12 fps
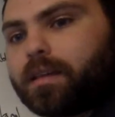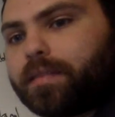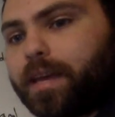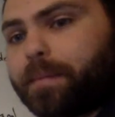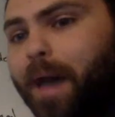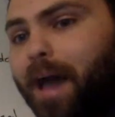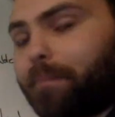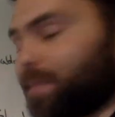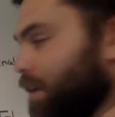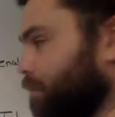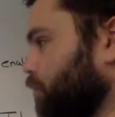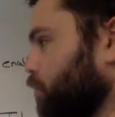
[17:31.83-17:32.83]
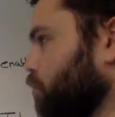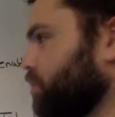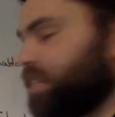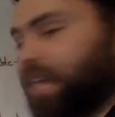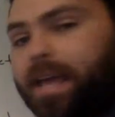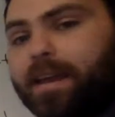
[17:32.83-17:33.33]
Think about it. If you
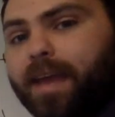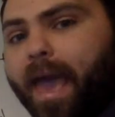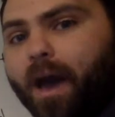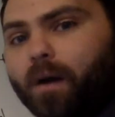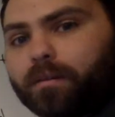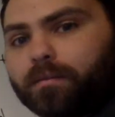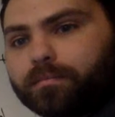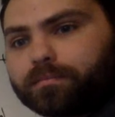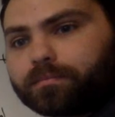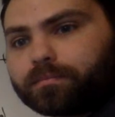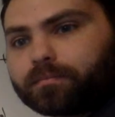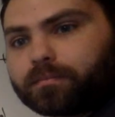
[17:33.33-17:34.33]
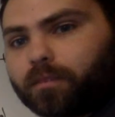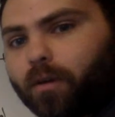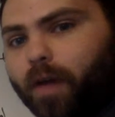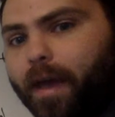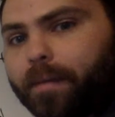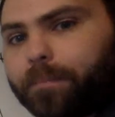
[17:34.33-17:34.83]
stand out, all
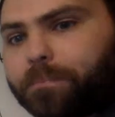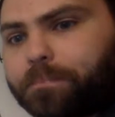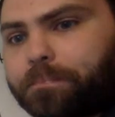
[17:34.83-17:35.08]
right,